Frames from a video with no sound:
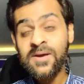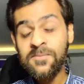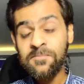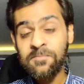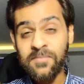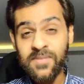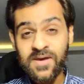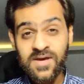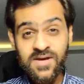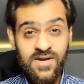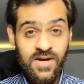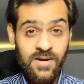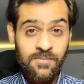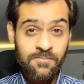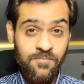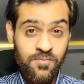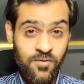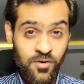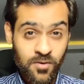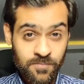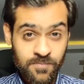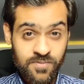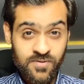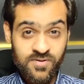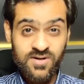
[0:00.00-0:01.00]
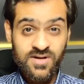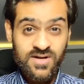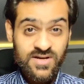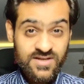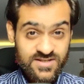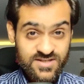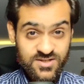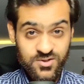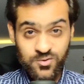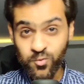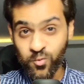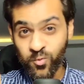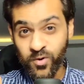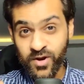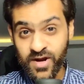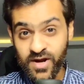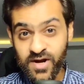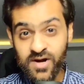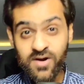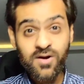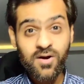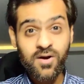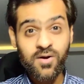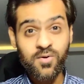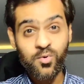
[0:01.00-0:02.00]
Make a proper
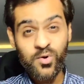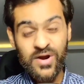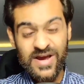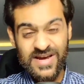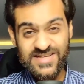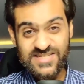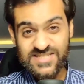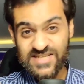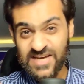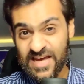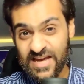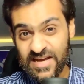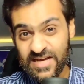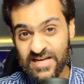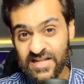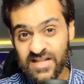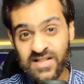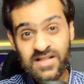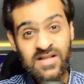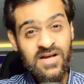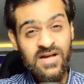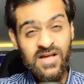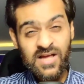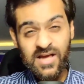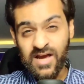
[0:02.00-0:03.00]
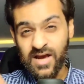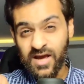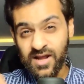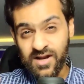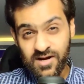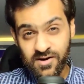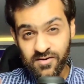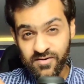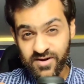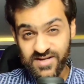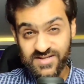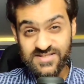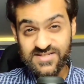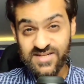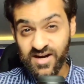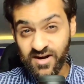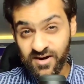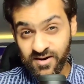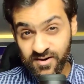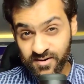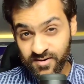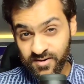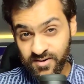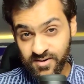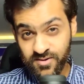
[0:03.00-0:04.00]
square or rectangle. Color it
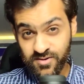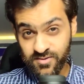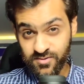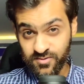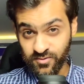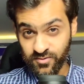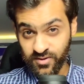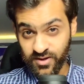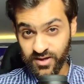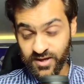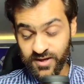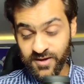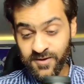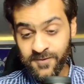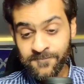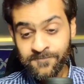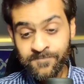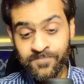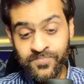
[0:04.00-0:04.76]
dark. Okay.